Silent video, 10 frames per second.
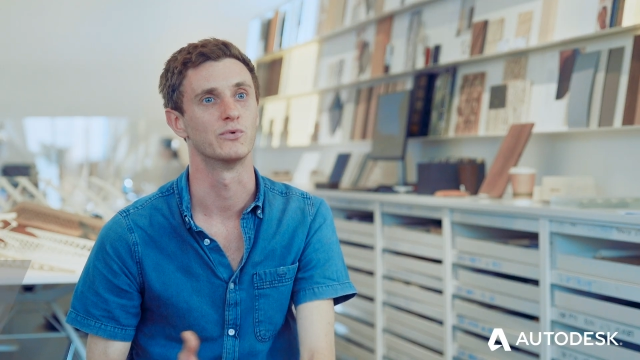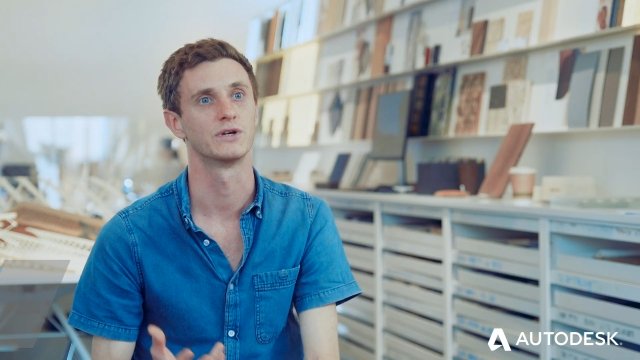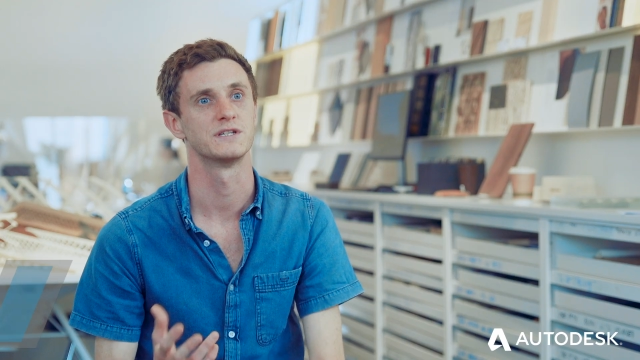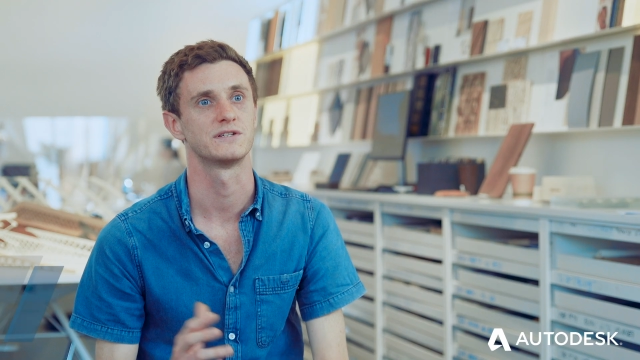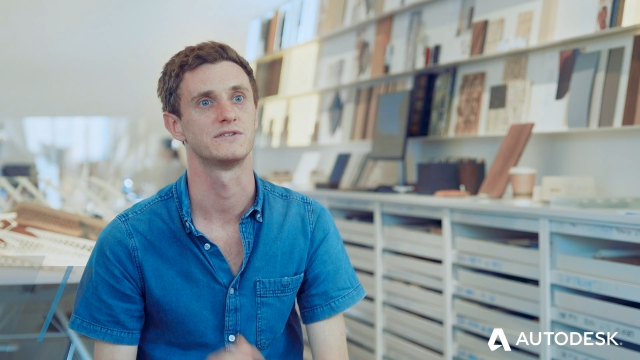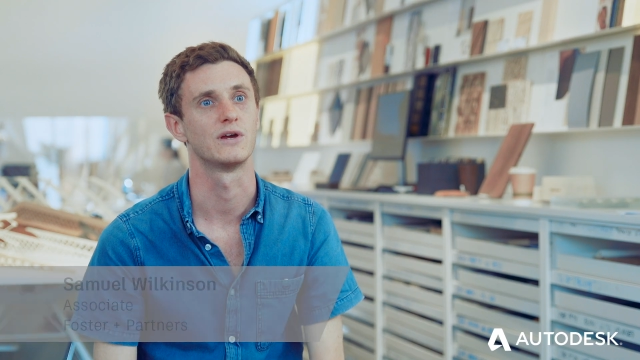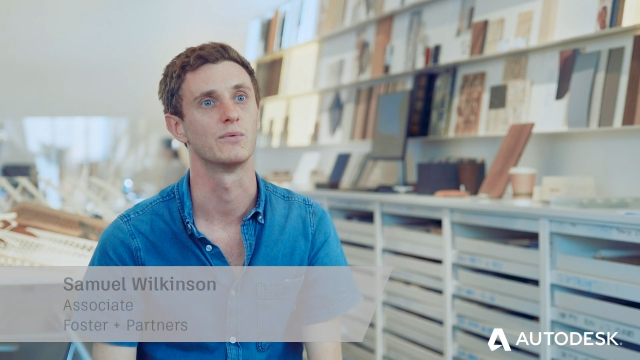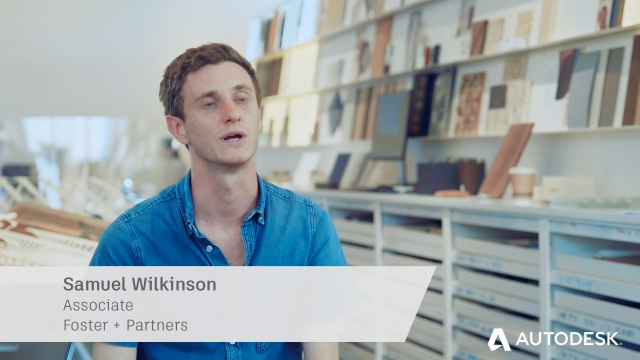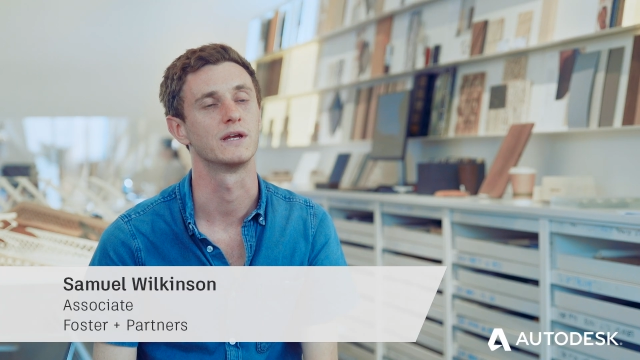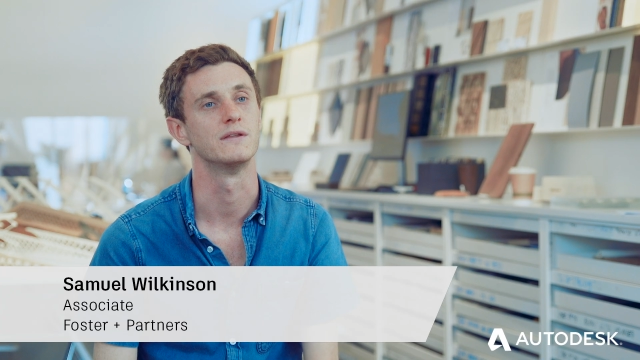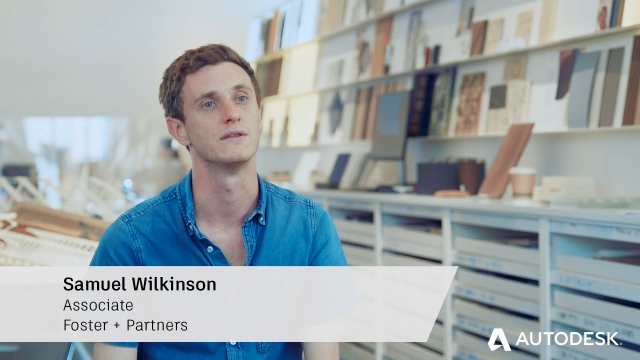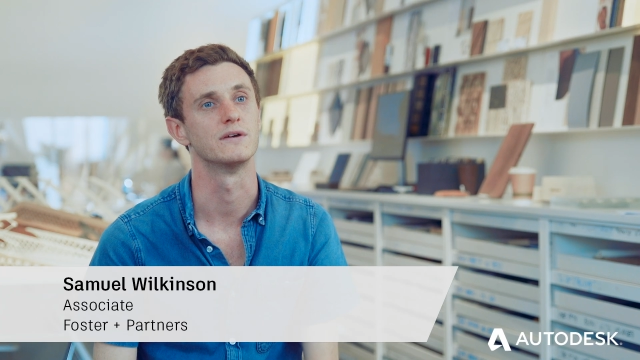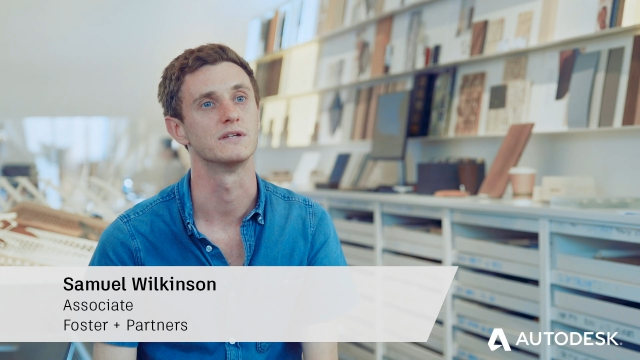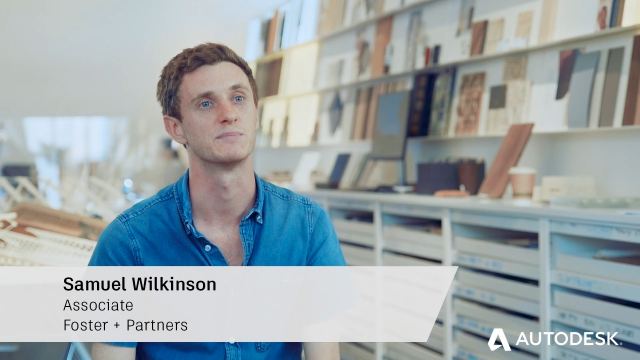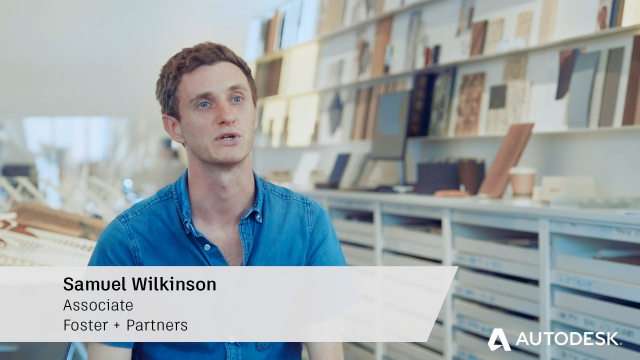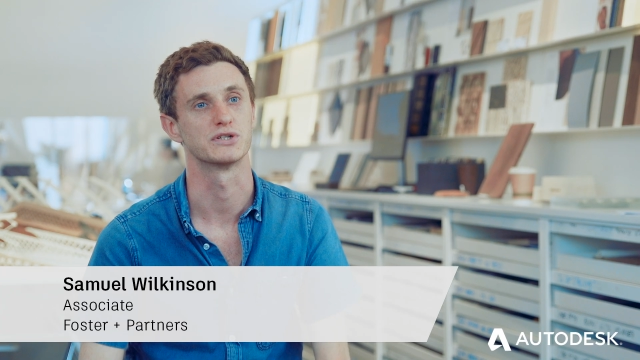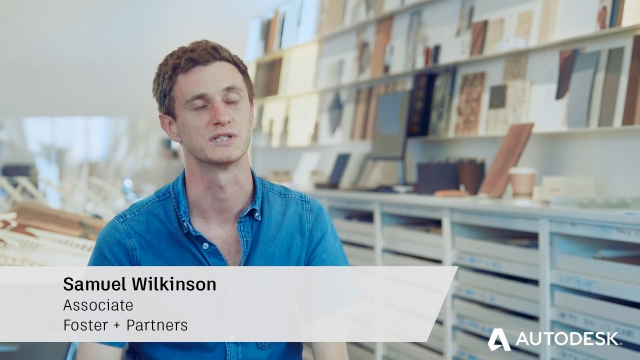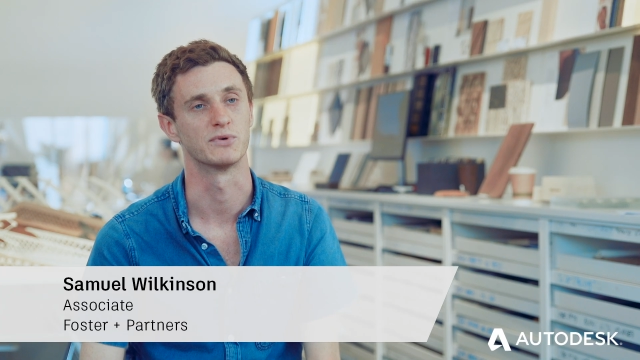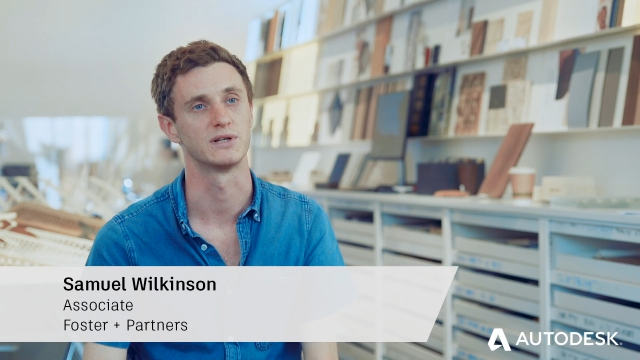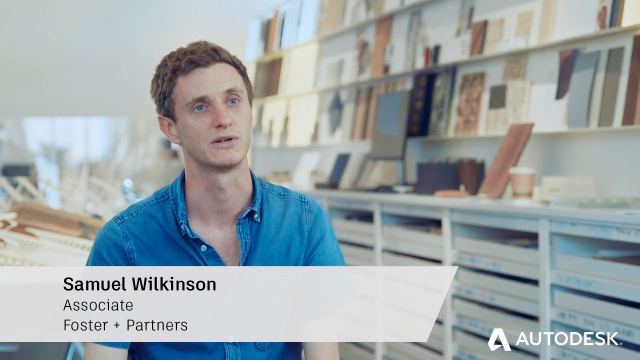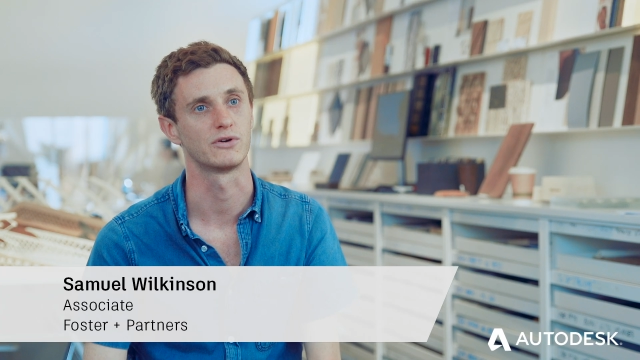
Wilkinson. I work in the specialist modeling